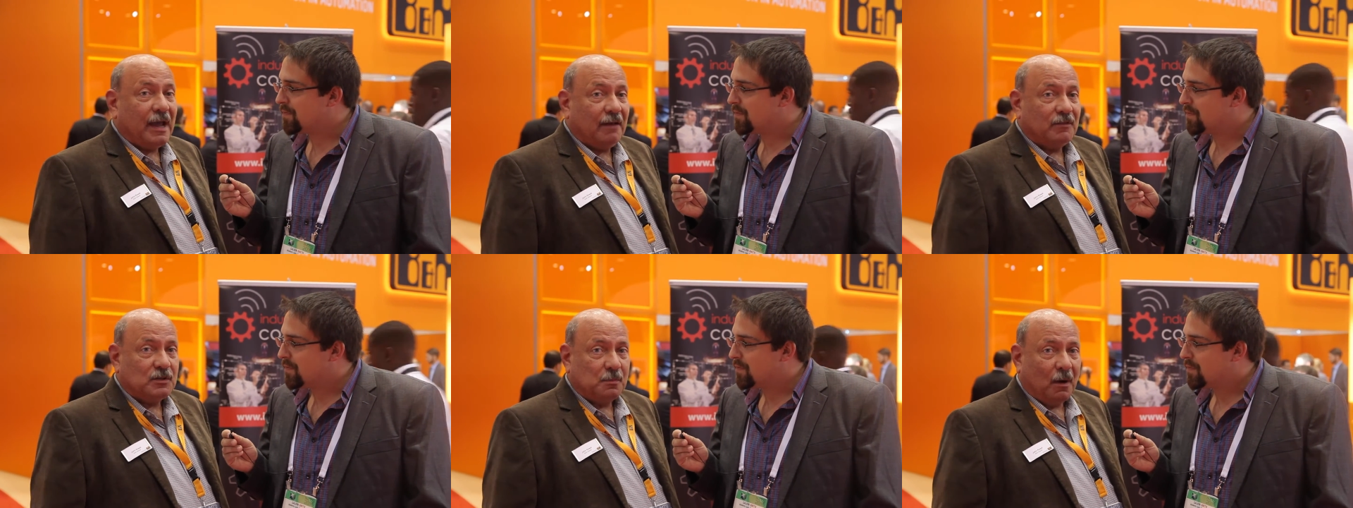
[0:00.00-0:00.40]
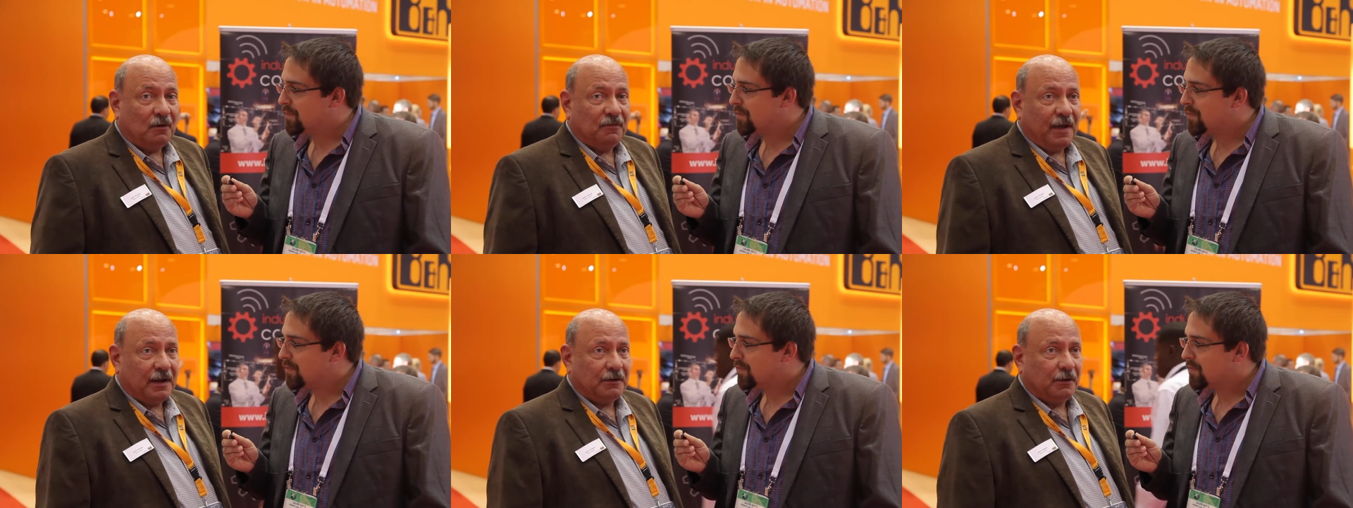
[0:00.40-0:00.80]
Speaker 1: have the Smart
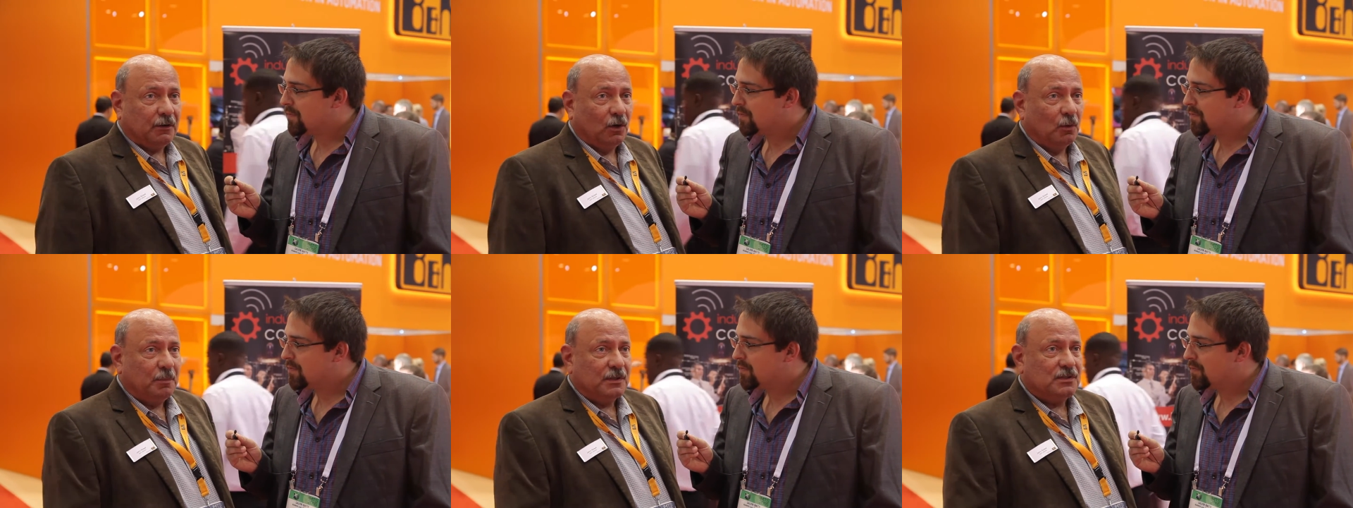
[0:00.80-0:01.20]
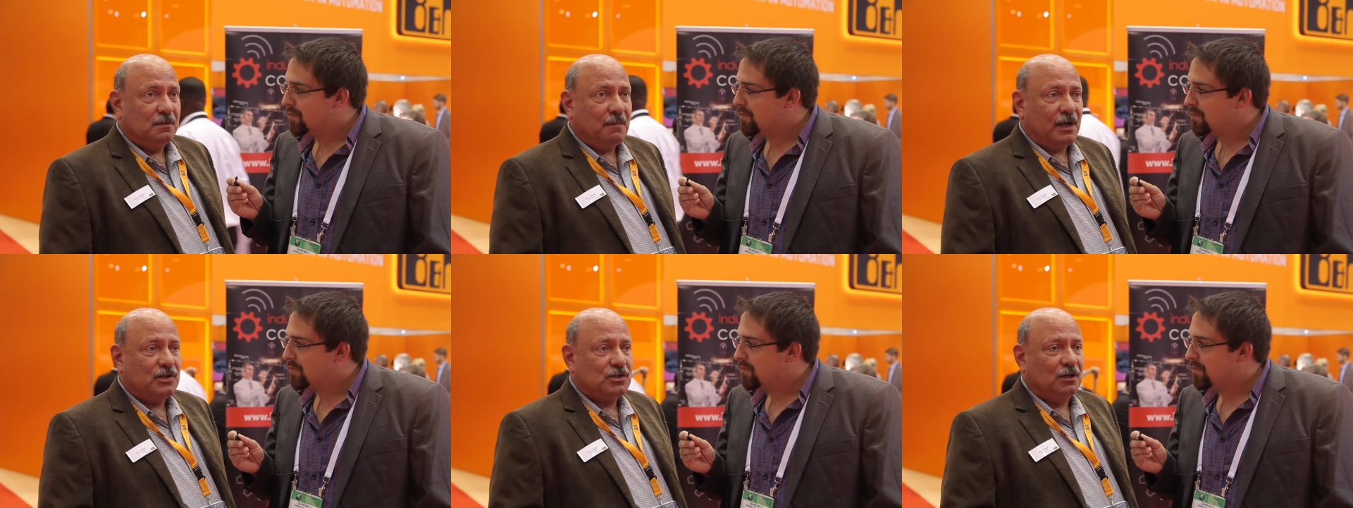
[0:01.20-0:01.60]
Factory Group is to
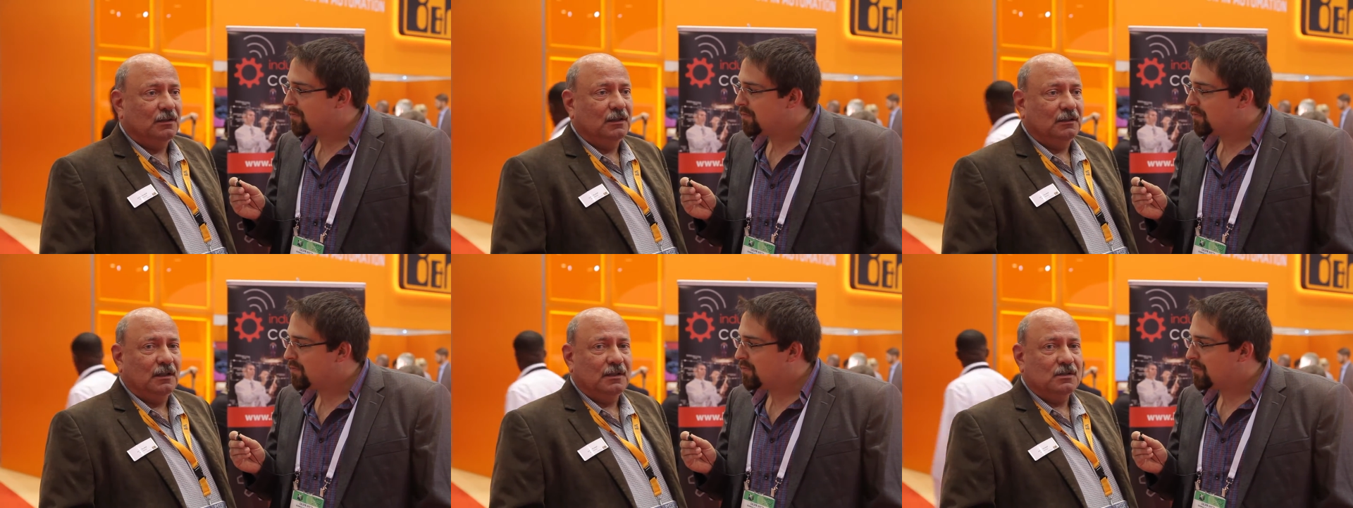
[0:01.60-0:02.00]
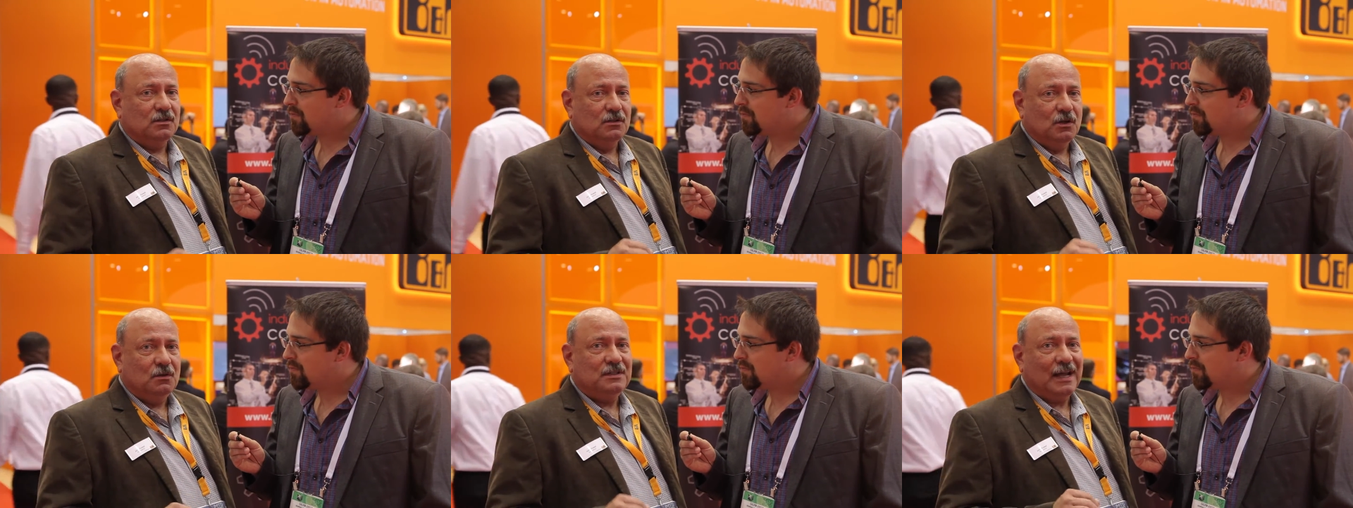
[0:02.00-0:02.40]
make sure that these
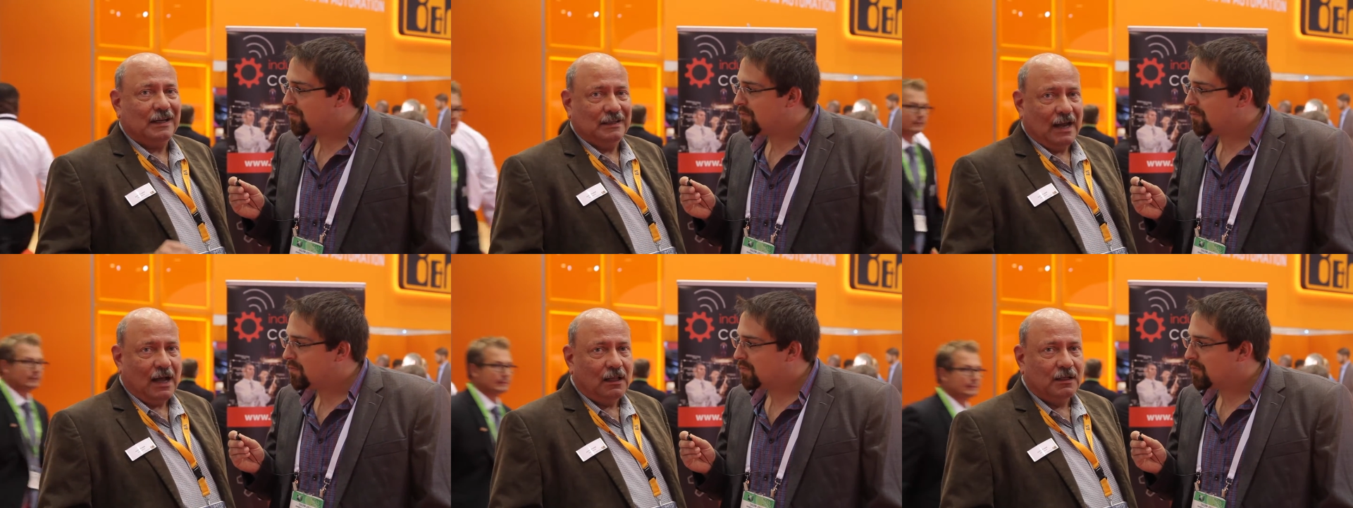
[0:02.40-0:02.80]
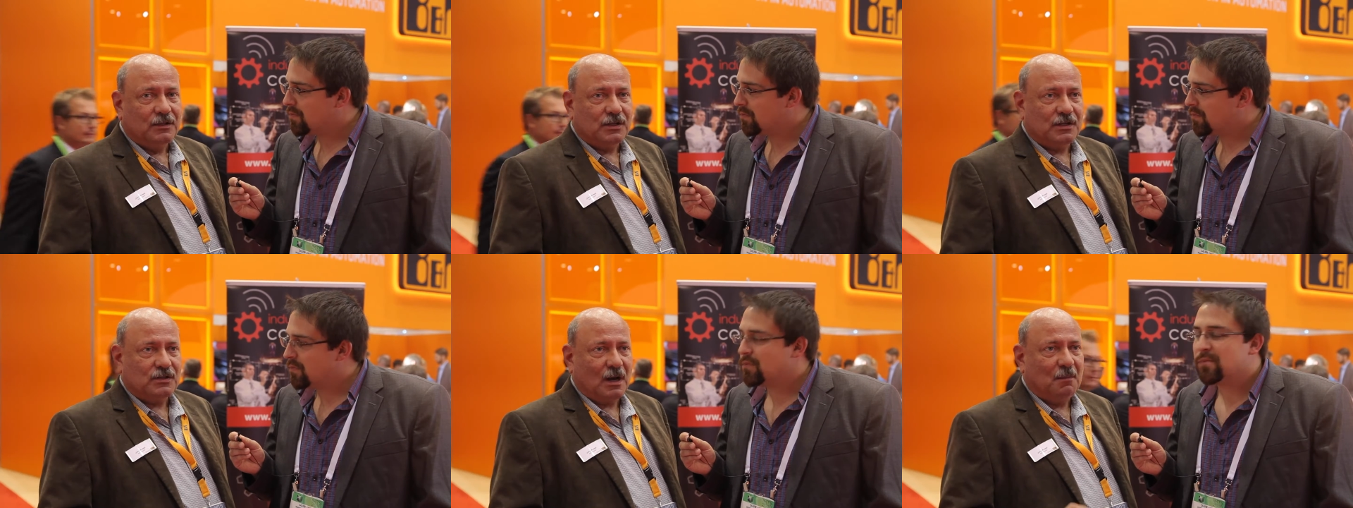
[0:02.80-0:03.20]
new
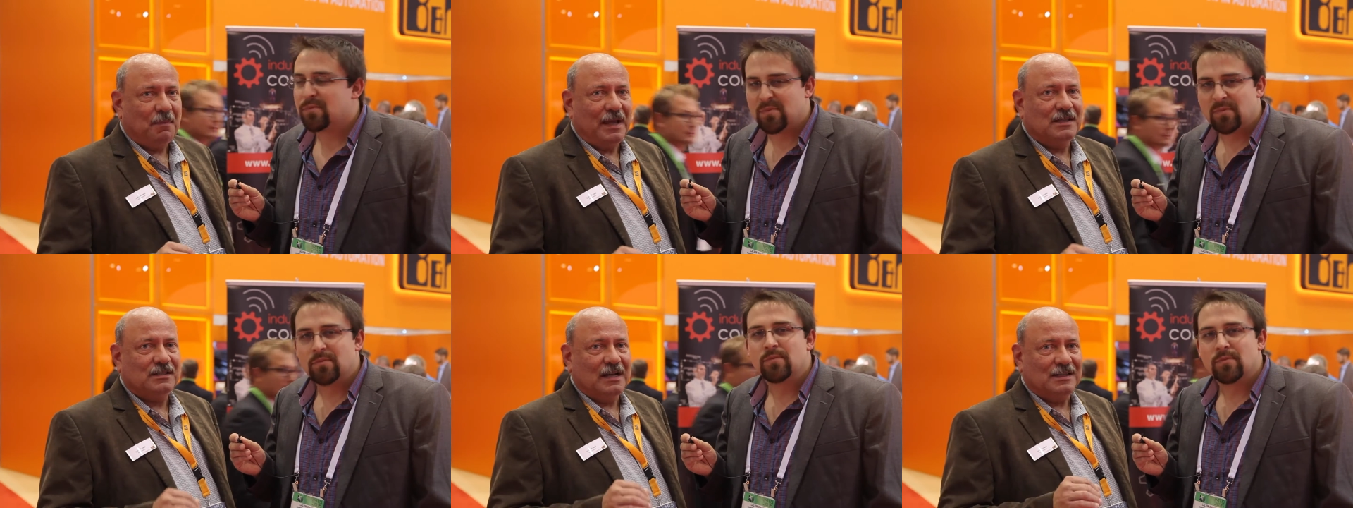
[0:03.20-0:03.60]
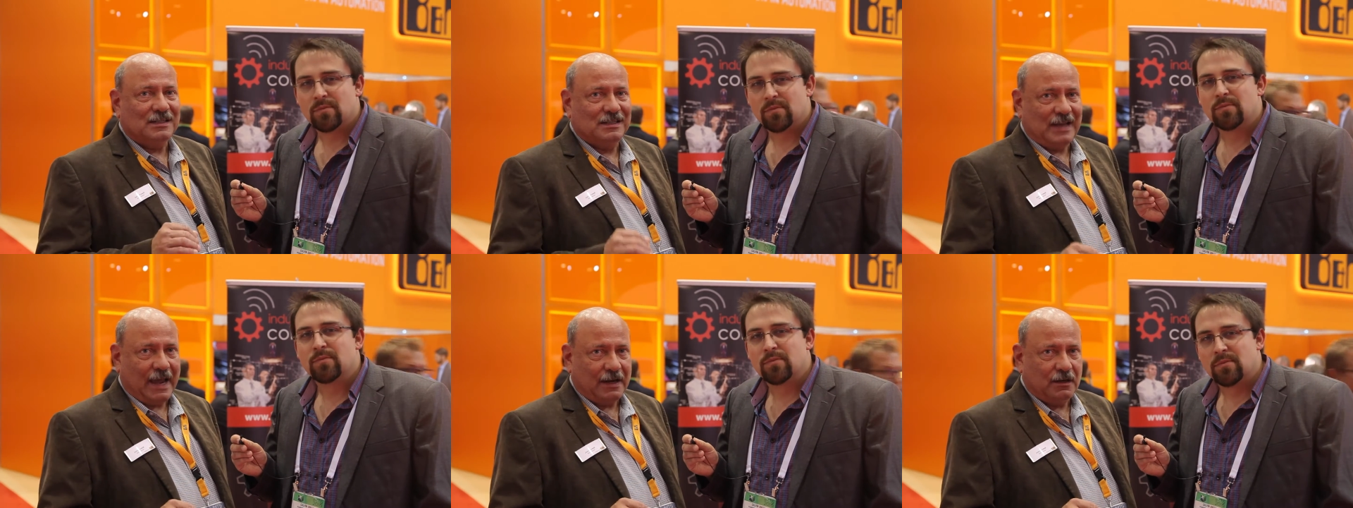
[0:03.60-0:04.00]
technologies are based on
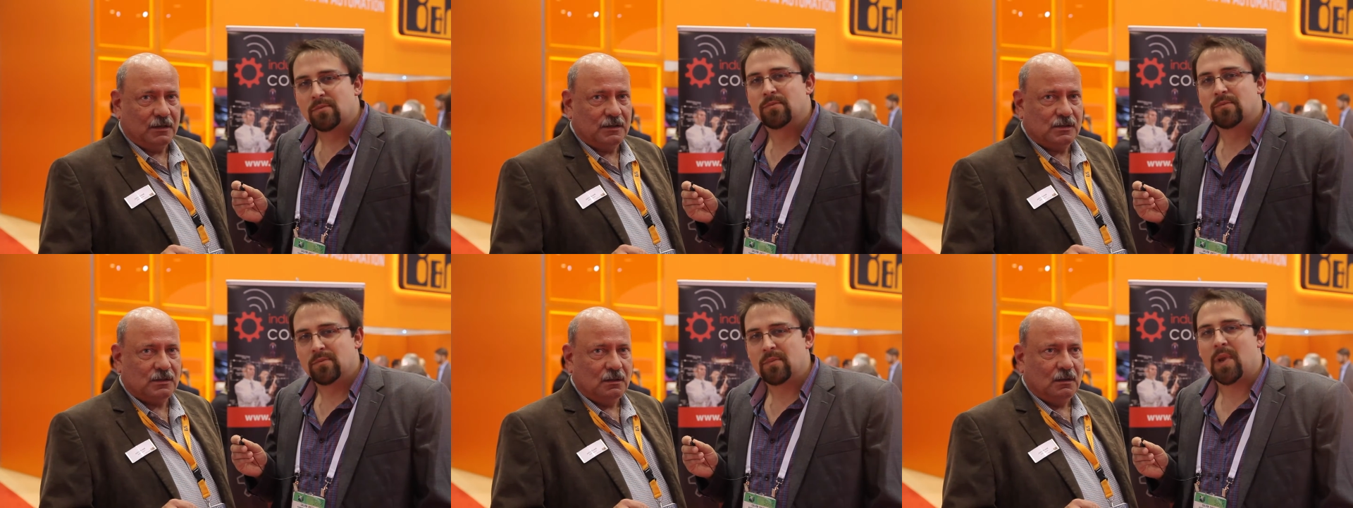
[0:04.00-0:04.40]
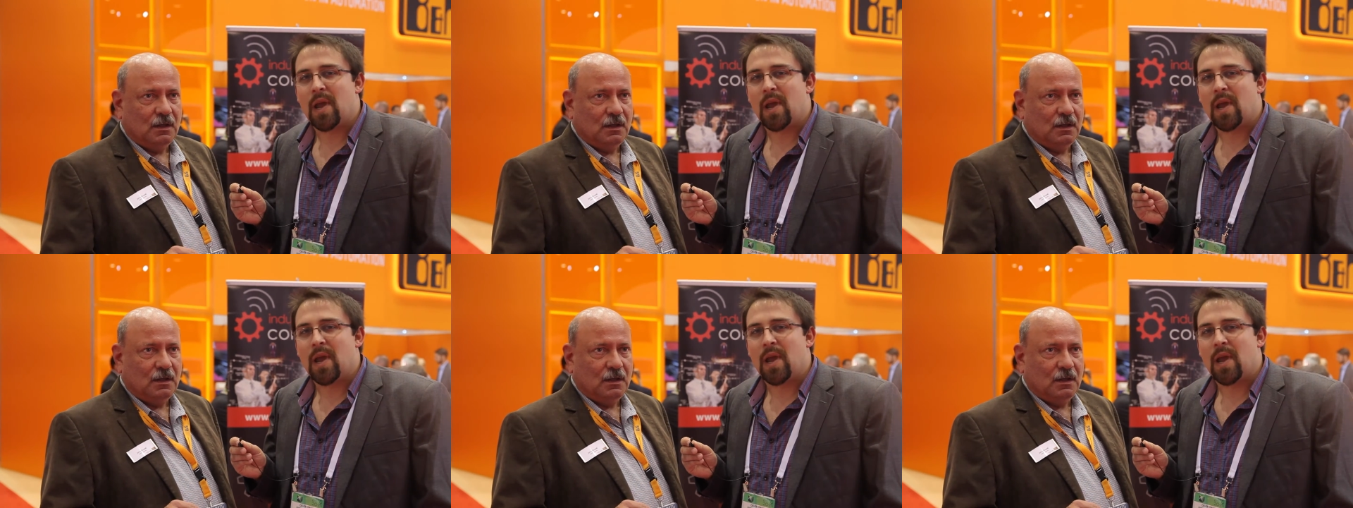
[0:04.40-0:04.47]
standards